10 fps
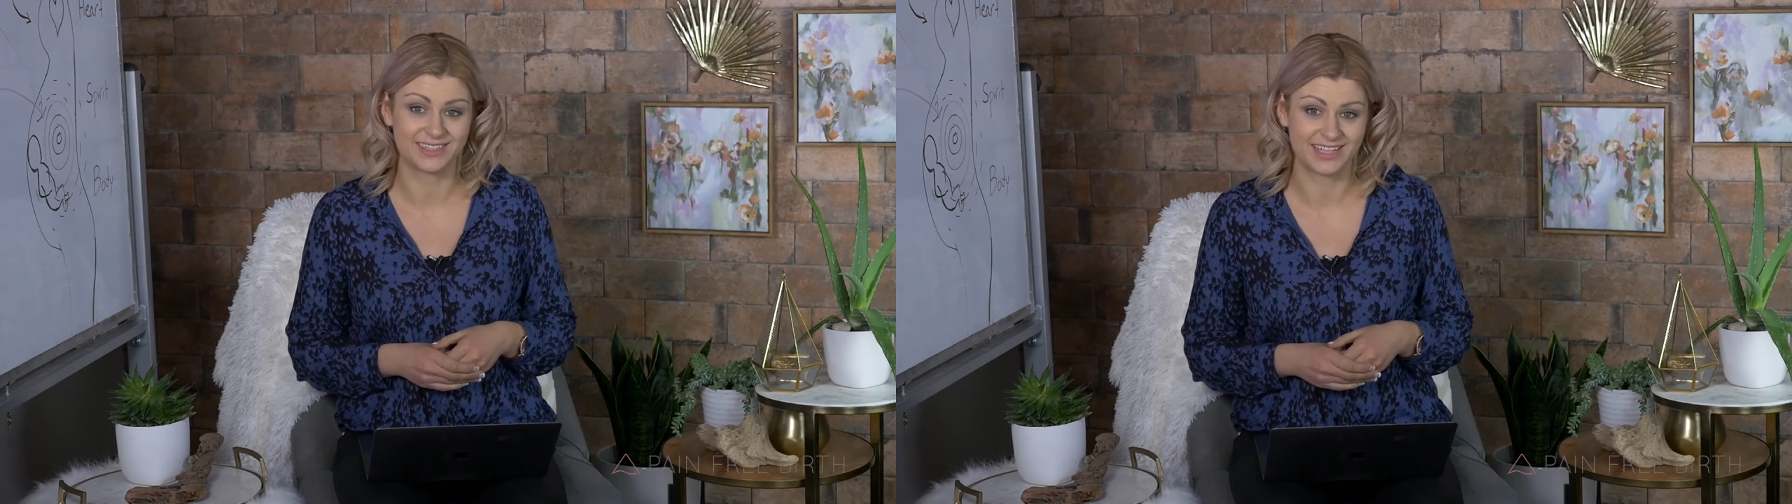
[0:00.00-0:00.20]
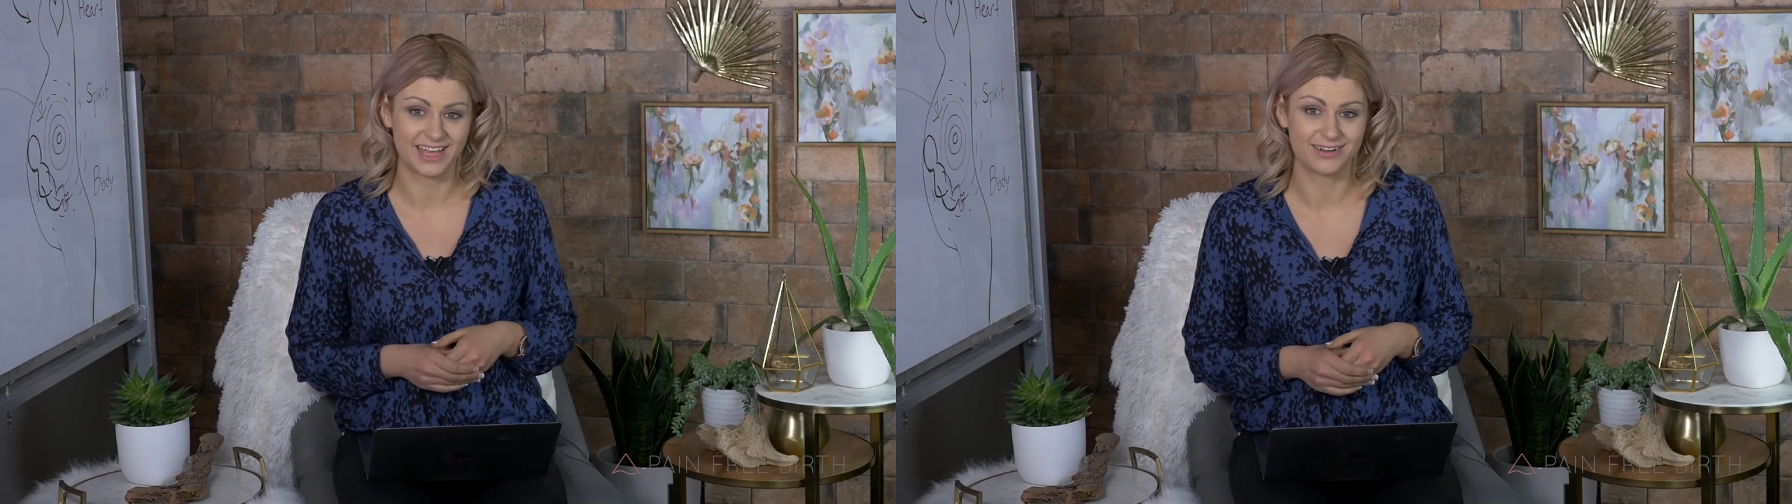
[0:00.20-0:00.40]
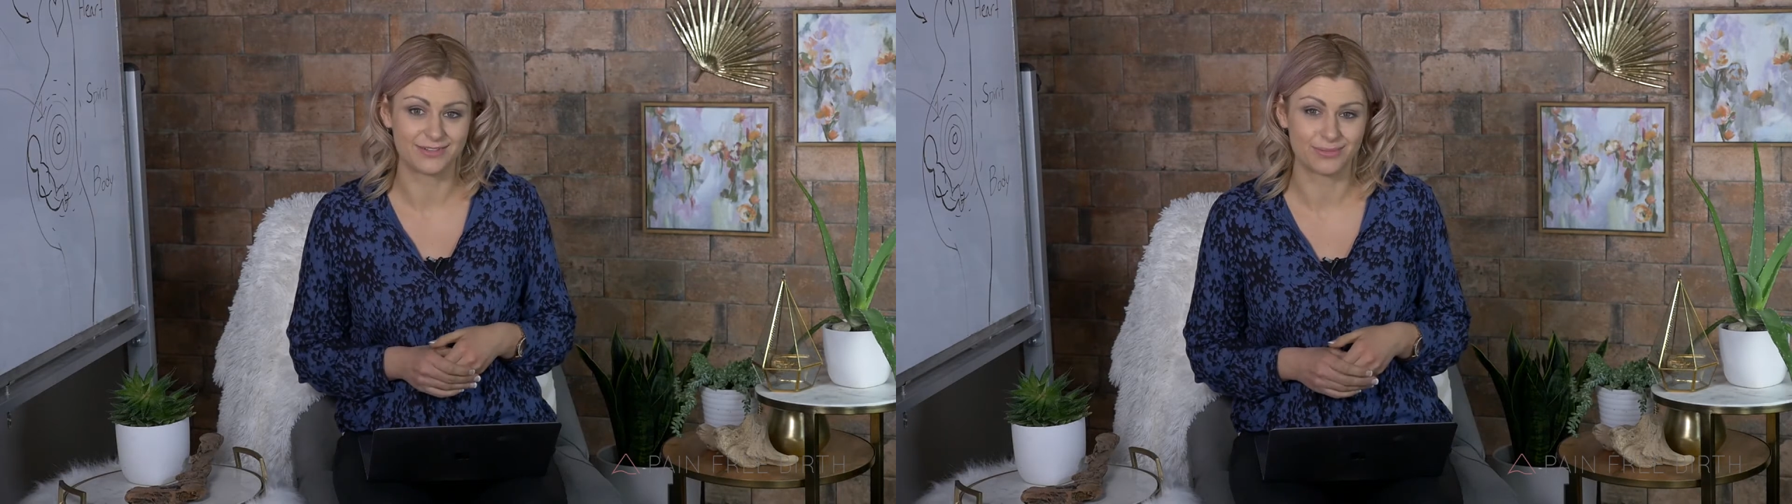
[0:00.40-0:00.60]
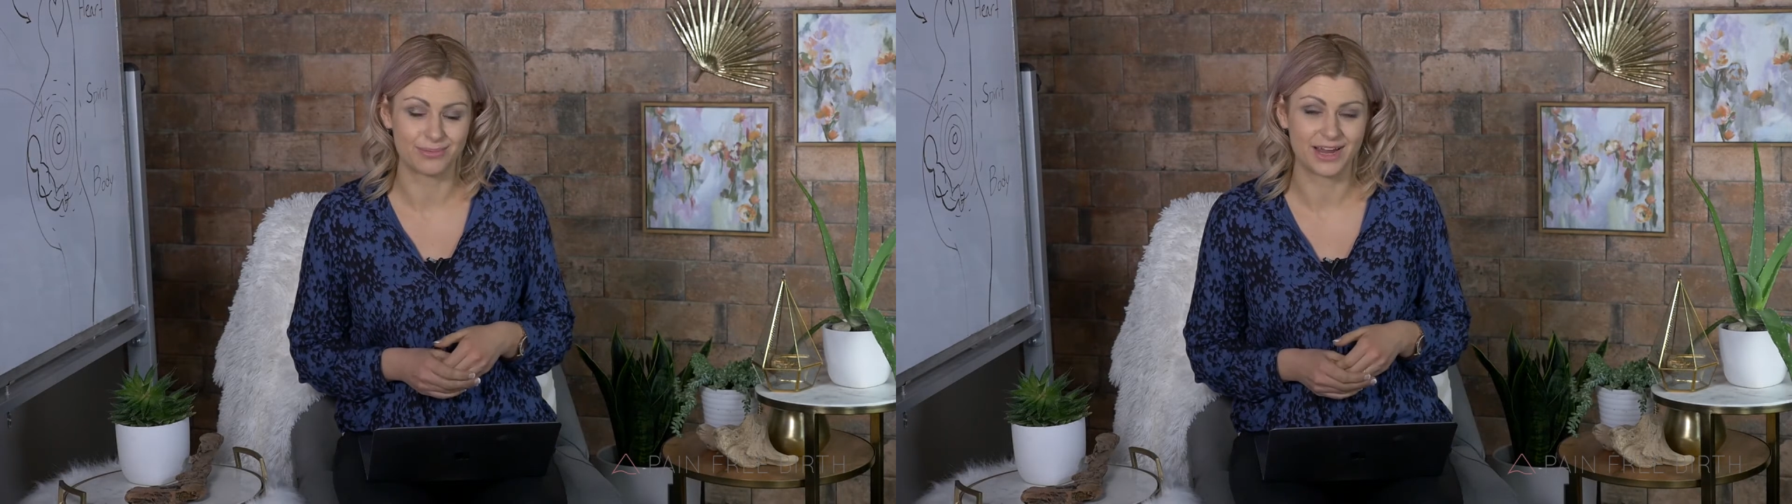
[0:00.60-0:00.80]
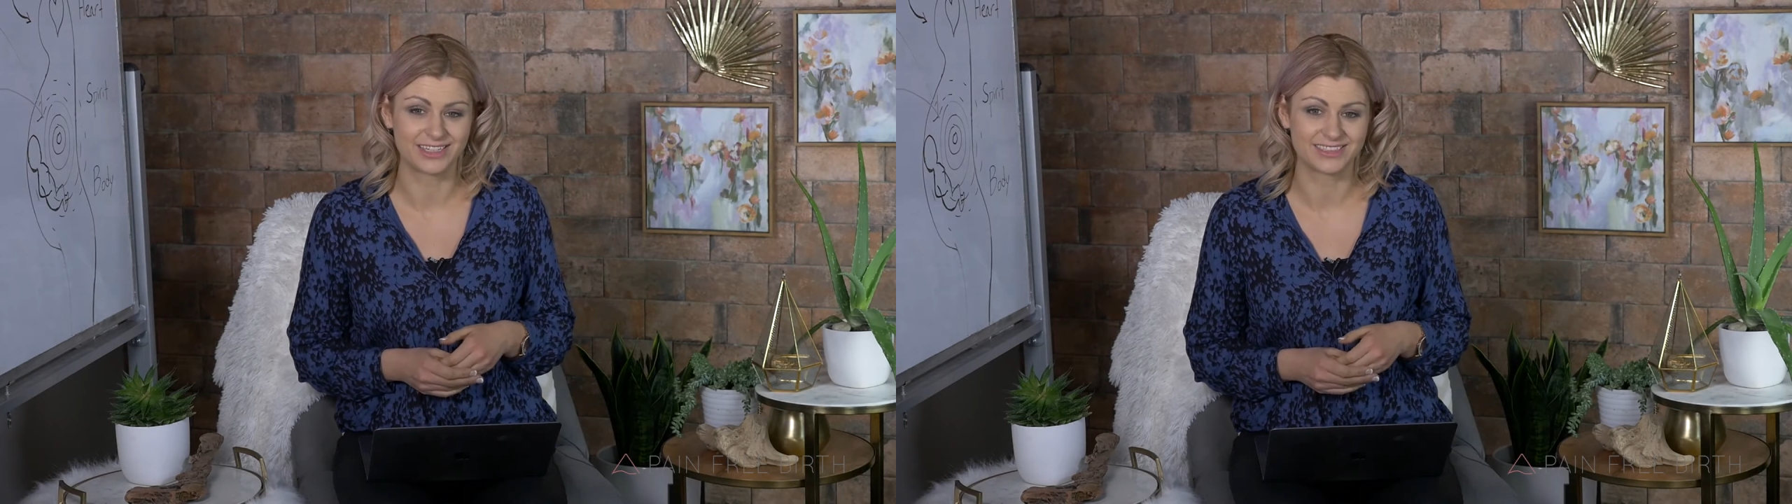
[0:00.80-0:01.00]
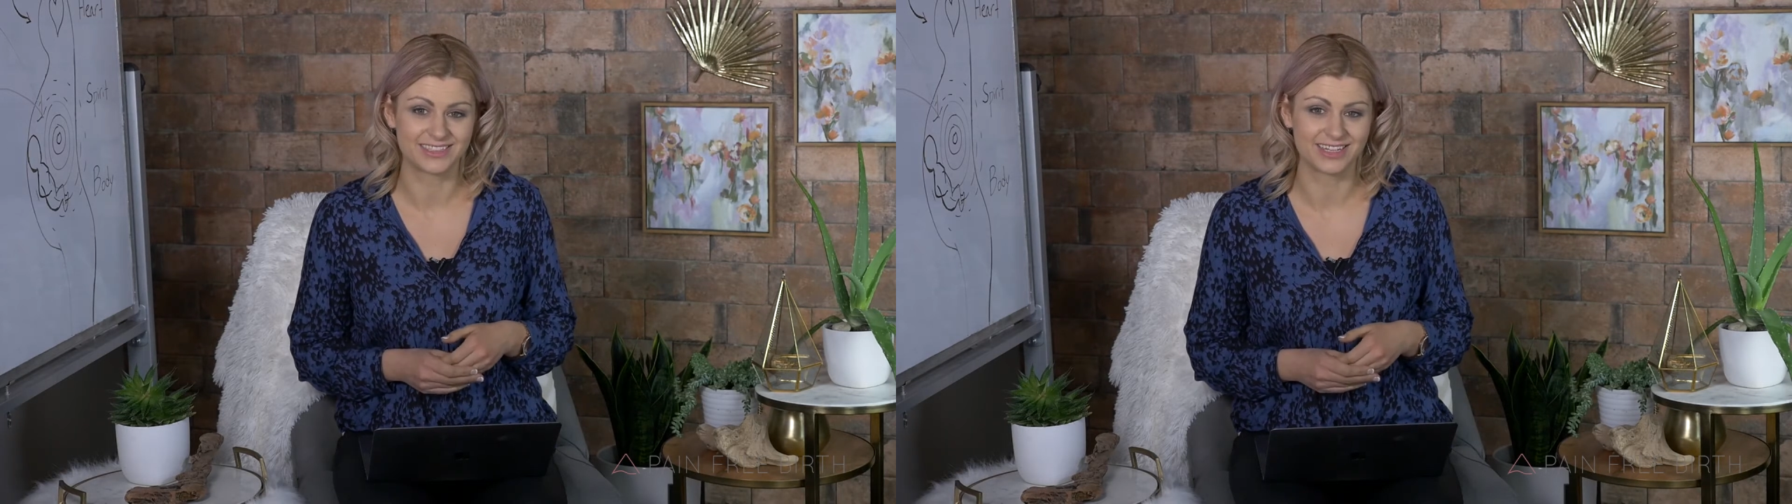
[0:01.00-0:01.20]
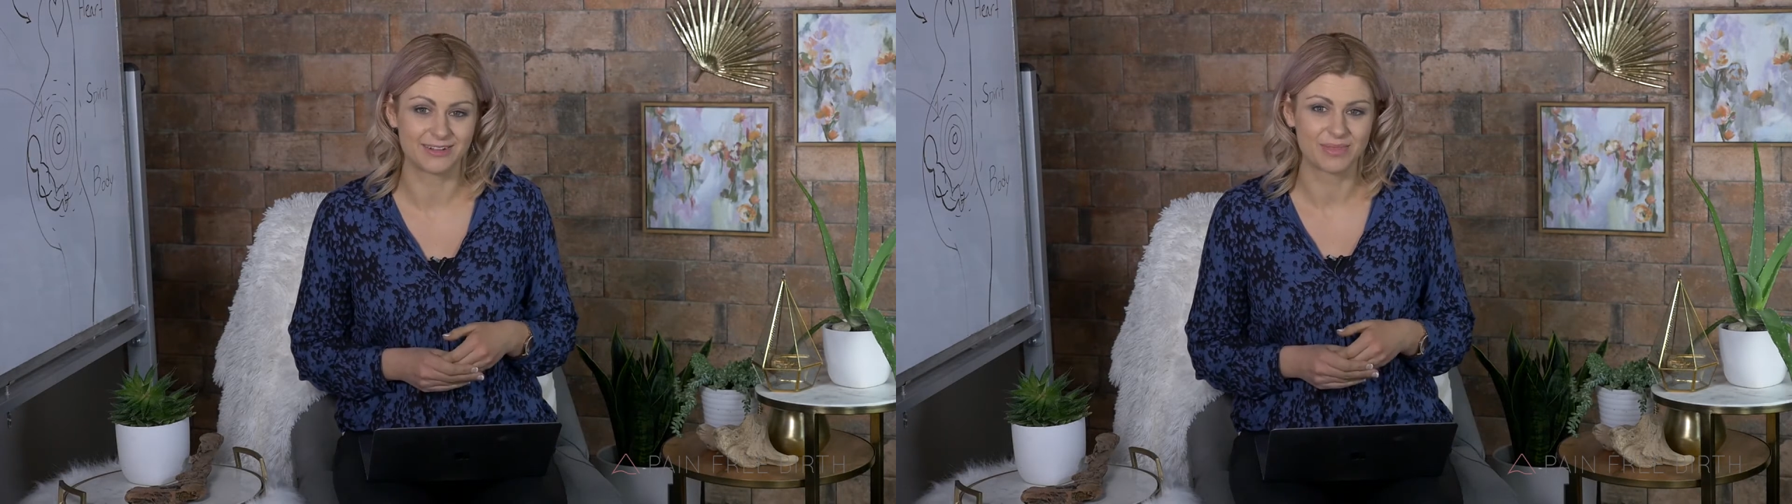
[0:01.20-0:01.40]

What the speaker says: the end of her pregnancy.